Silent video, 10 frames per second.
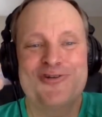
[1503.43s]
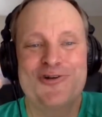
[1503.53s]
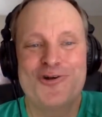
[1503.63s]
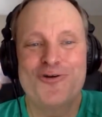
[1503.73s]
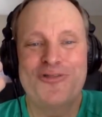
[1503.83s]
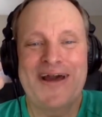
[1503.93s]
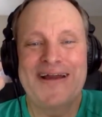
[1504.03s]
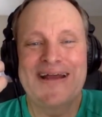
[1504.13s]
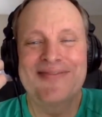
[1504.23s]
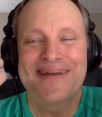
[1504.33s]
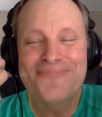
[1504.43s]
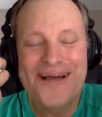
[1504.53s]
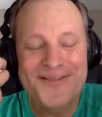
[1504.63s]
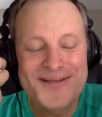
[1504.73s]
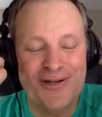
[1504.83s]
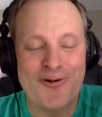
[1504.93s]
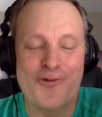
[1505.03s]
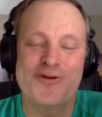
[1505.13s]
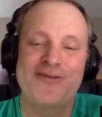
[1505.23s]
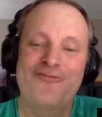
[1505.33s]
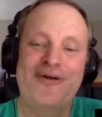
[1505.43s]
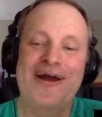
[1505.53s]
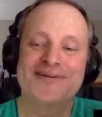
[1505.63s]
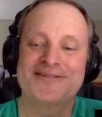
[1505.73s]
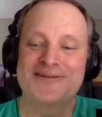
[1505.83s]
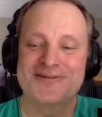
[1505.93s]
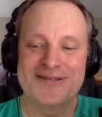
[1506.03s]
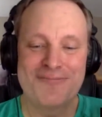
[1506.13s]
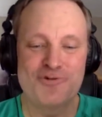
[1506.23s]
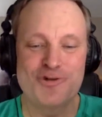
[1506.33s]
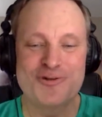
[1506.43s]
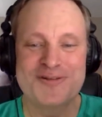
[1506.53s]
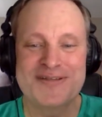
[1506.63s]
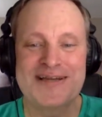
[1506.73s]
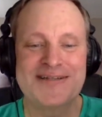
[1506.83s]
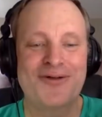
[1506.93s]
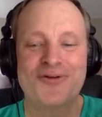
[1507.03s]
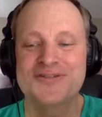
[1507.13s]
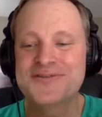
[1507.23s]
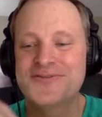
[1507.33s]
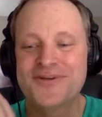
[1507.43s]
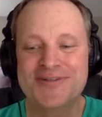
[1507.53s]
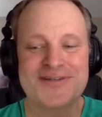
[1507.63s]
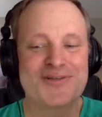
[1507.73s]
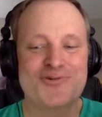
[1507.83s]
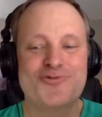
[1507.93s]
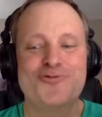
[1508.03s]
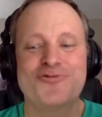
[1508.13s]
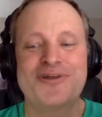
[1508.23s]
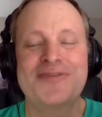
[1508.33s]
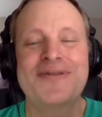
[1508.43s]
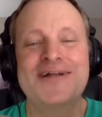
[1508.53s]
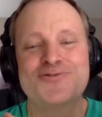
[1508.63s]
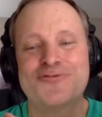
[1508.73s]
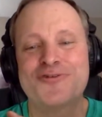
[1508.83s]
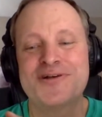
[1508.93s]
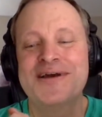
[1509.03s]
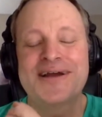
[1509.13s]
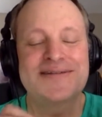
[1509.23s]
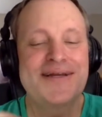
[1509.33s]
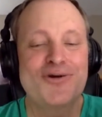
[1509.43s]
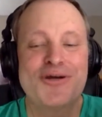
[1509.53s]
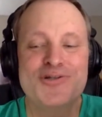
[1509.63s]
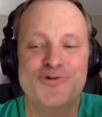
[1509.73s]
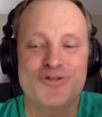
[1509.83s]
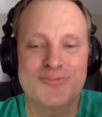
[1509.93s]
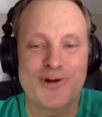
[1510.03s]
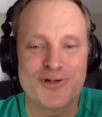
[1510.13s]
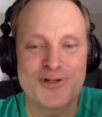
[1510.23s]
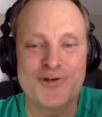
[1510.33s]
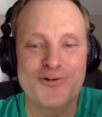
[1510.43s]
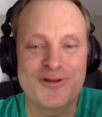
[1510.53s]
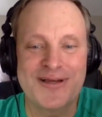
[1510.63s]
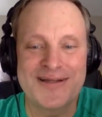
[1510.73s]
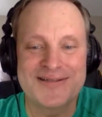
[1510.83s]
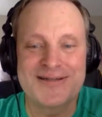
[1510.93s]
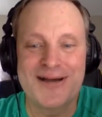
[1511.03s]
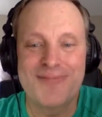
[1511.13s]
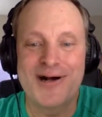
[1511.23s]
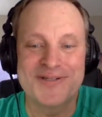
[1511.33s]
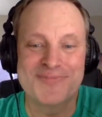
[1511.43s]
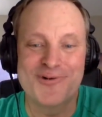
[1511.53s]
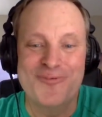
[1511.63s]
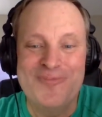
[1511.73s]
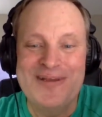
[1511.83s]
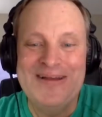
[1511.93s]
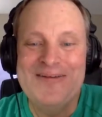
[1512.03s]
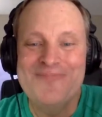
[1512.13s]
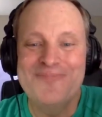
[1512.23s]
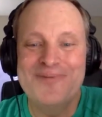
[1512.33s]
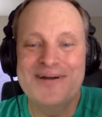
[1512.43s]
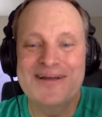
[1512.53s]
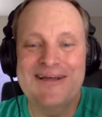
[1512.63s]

to know that. And they make these hard and fast assumptions and tell us this is the truth. And that's what, because I know he's too smart to know that that's not possible. But